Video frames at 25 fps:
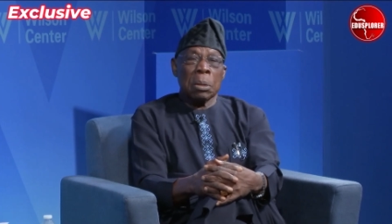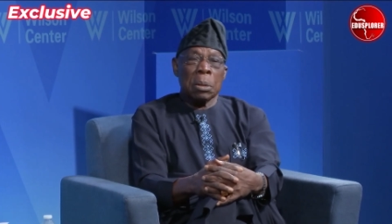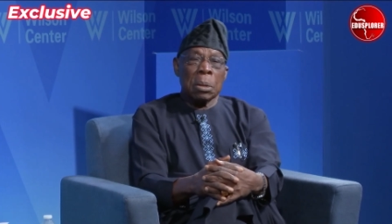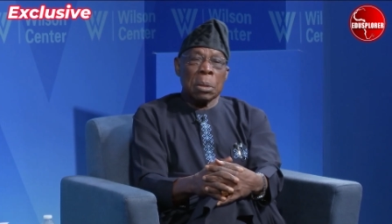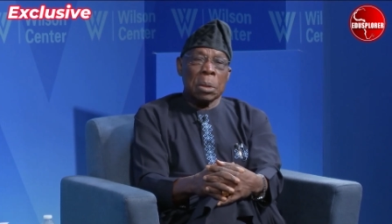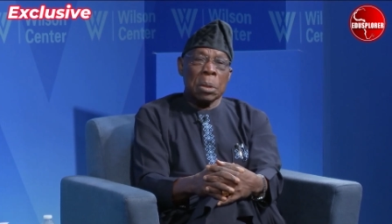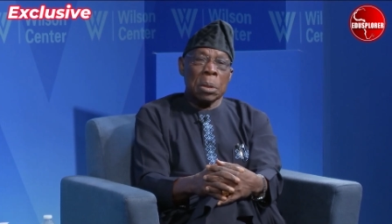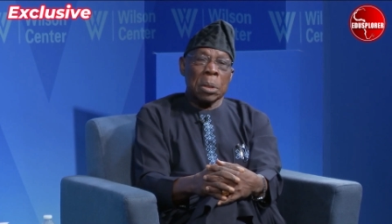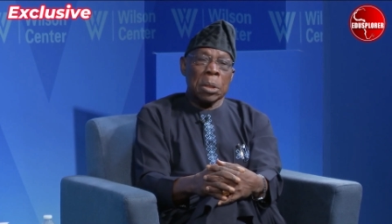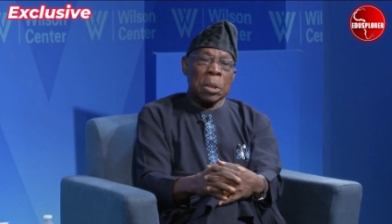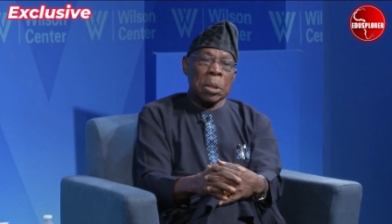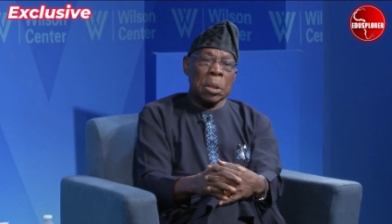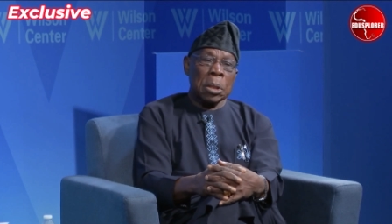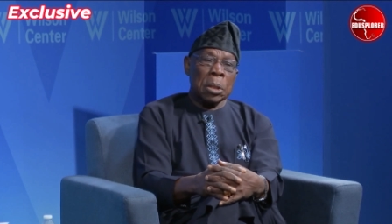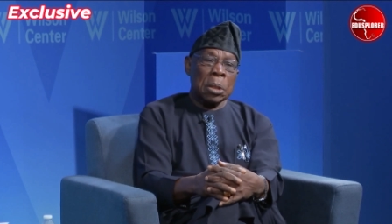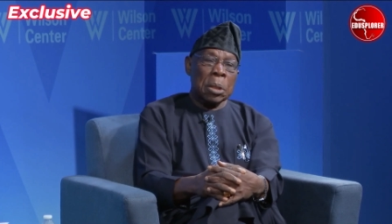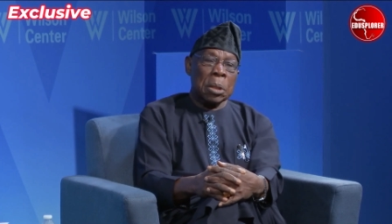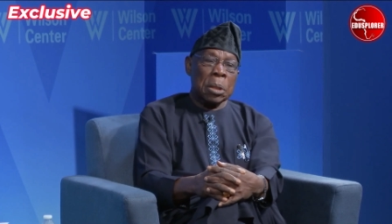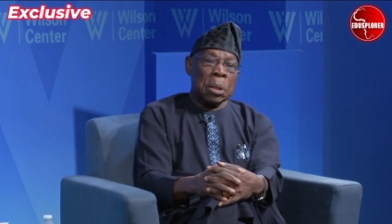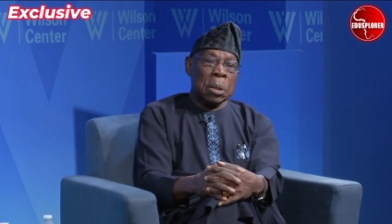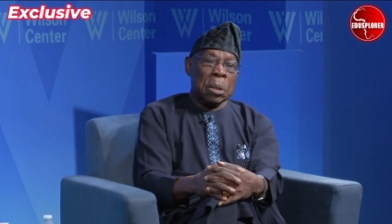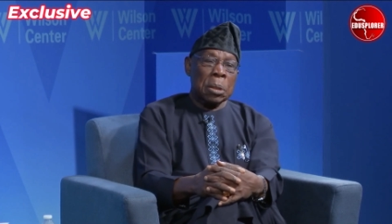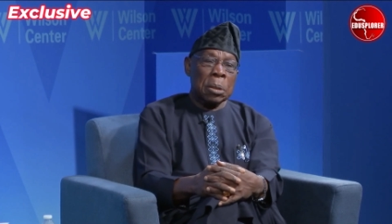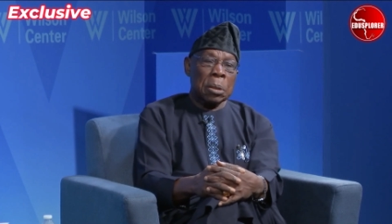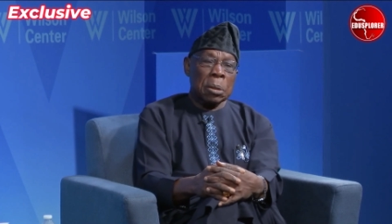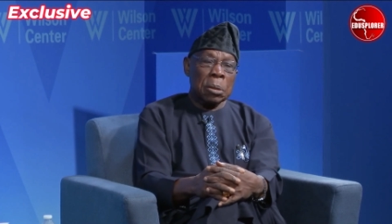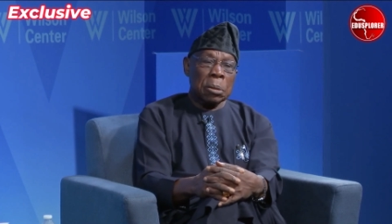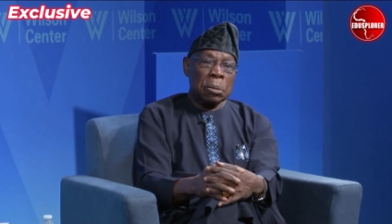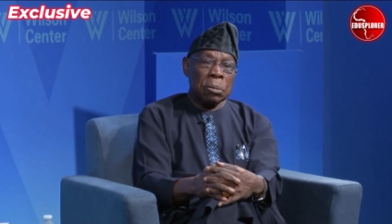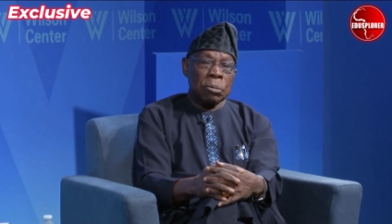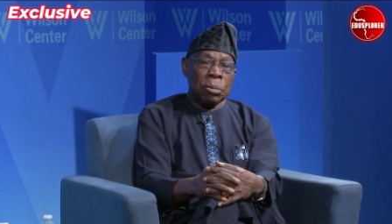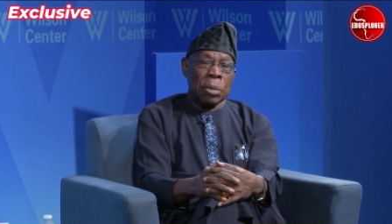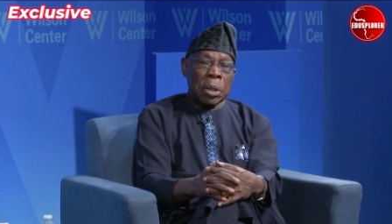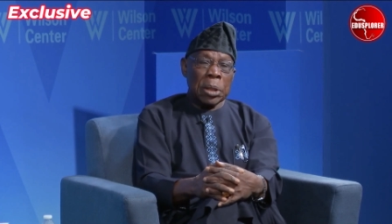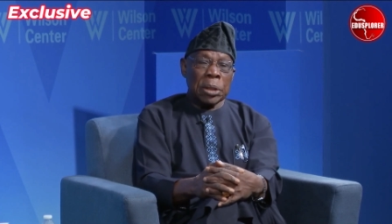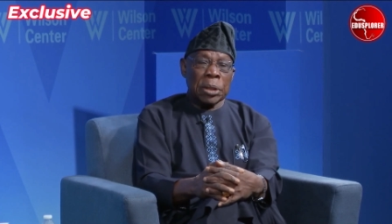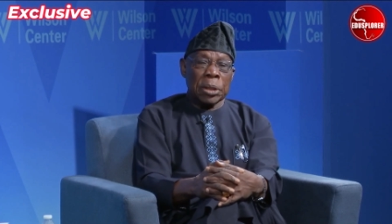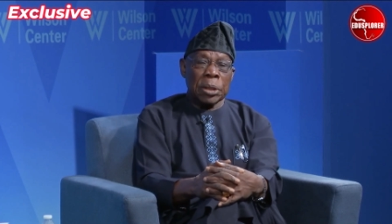the
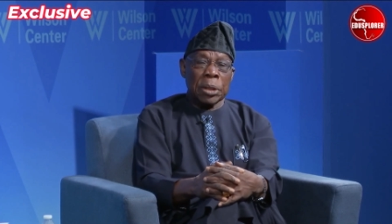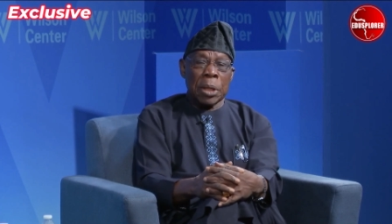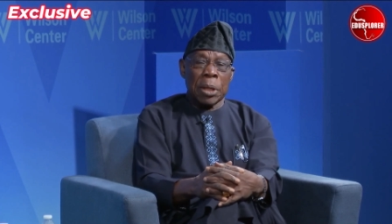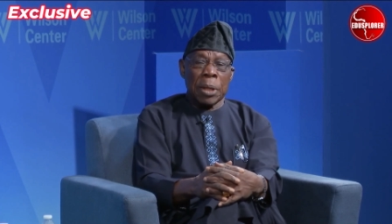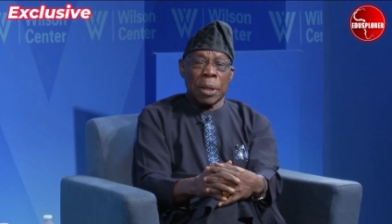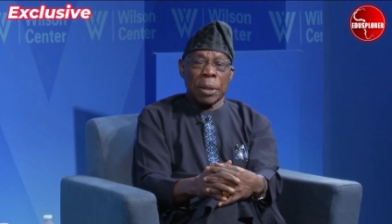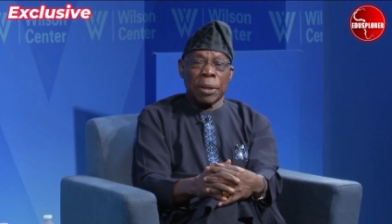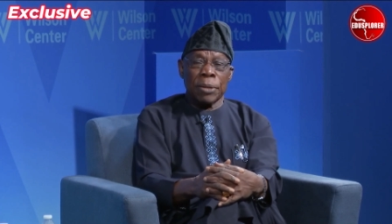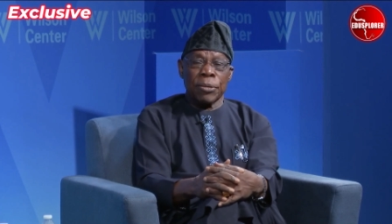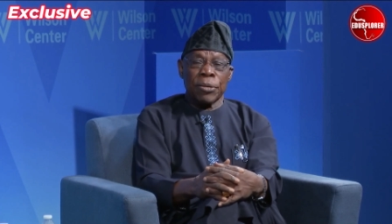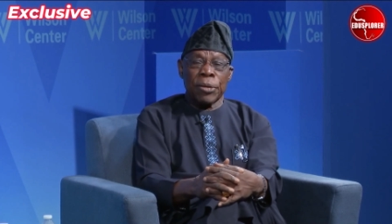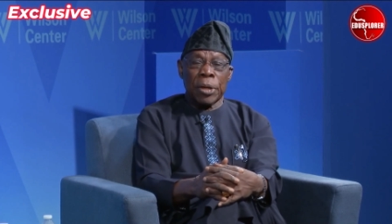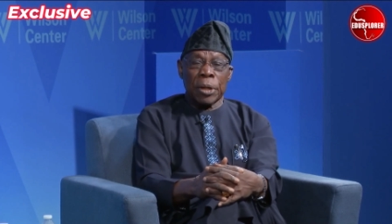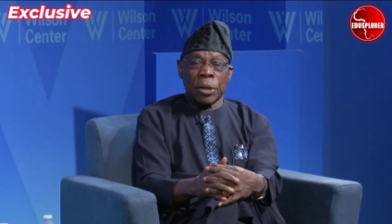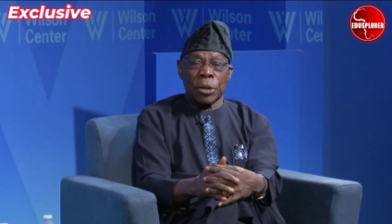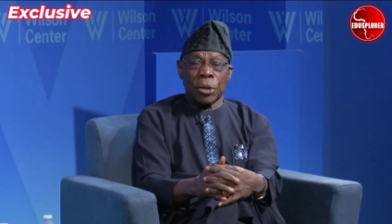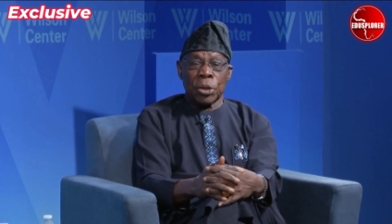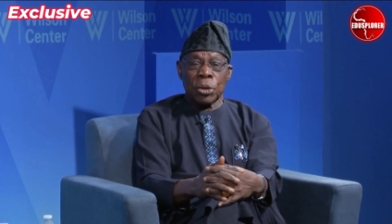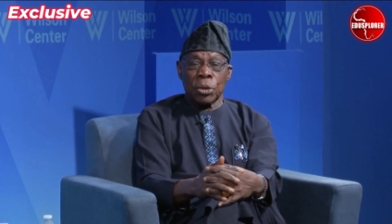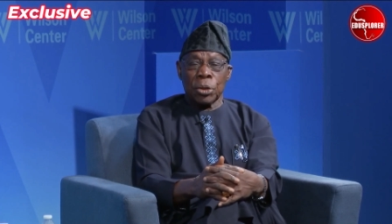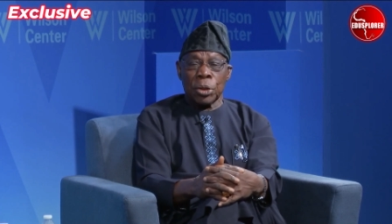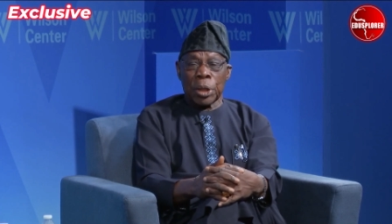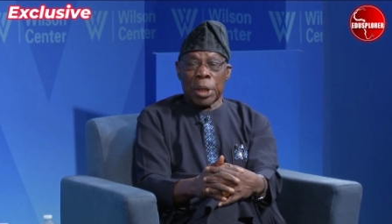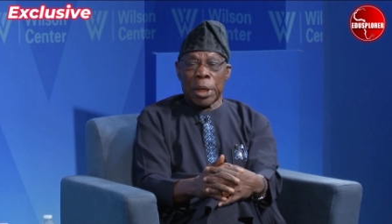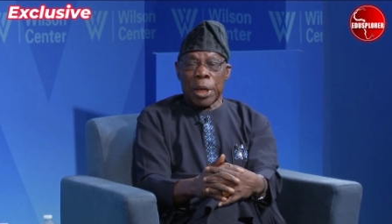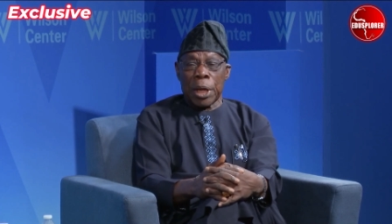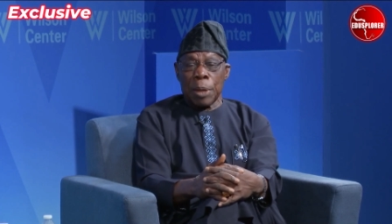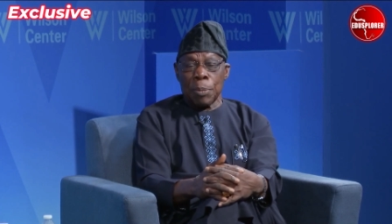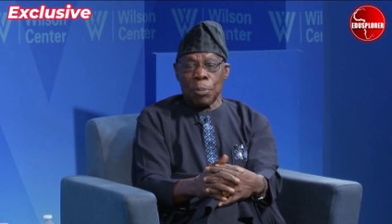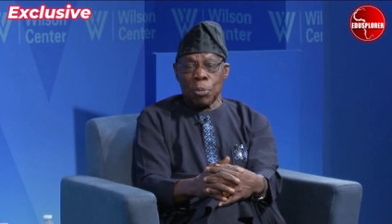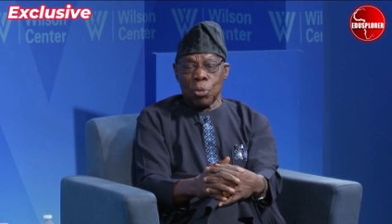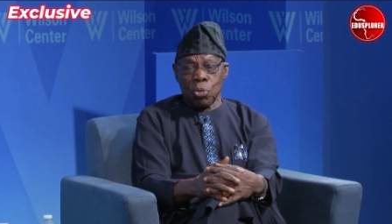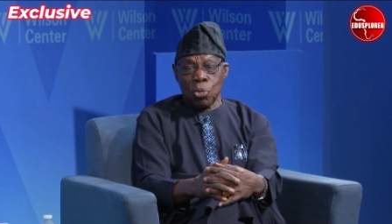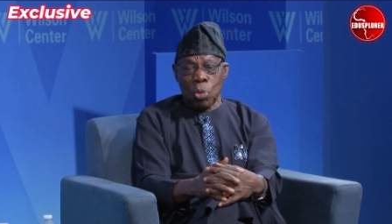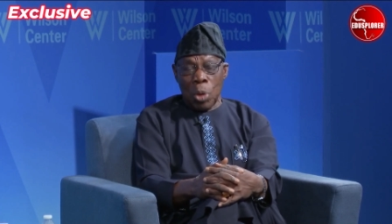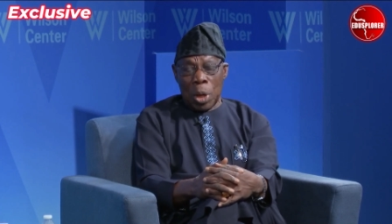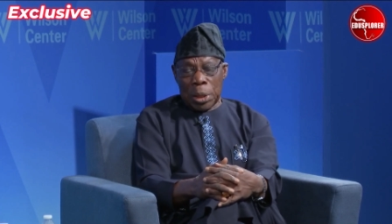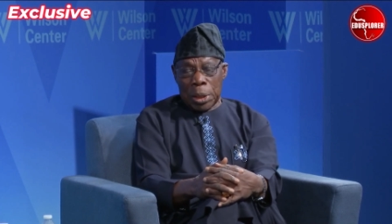20th century came
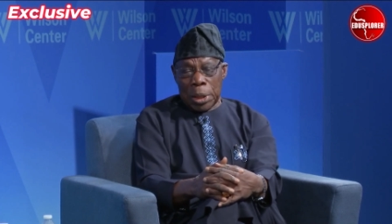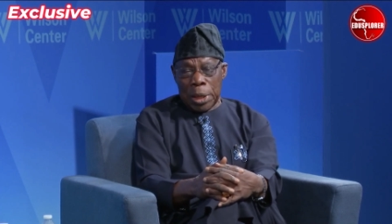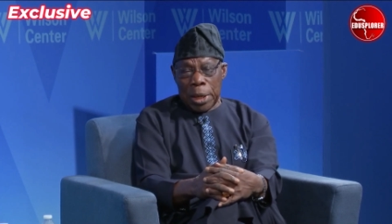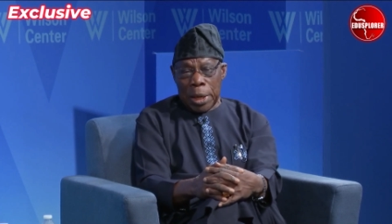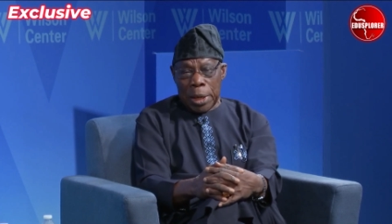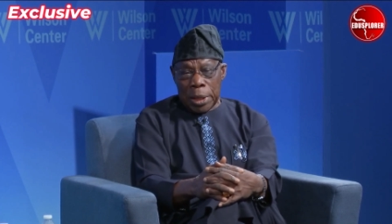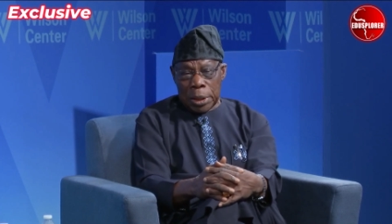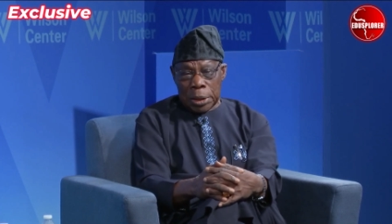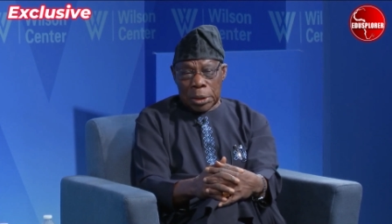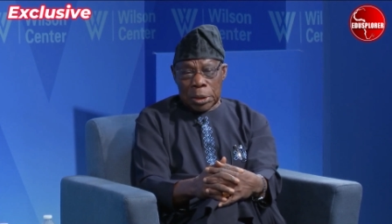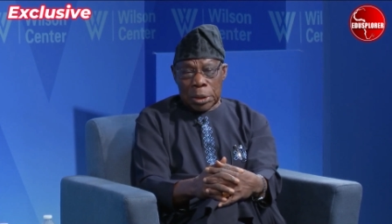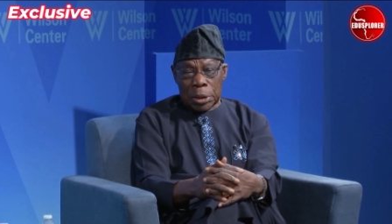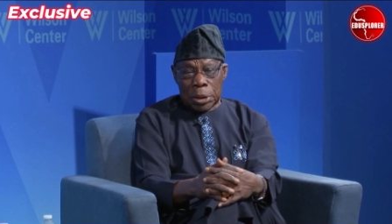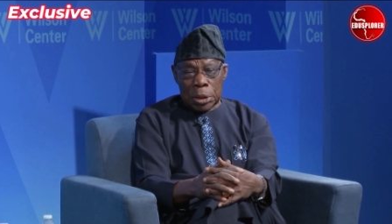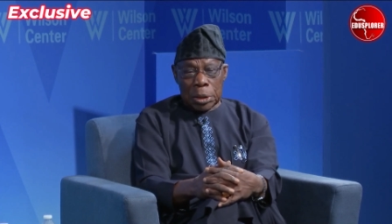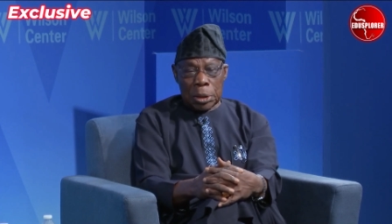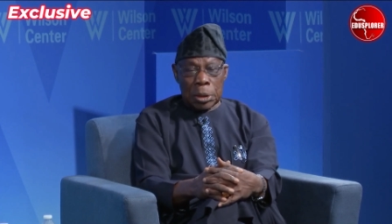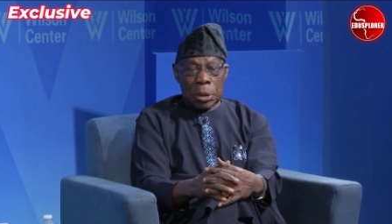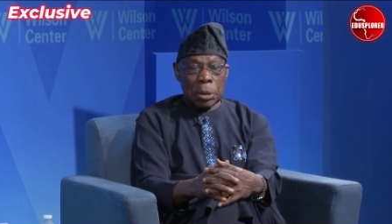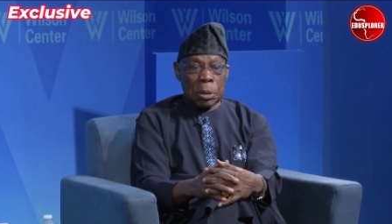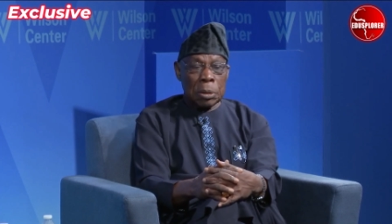to an end,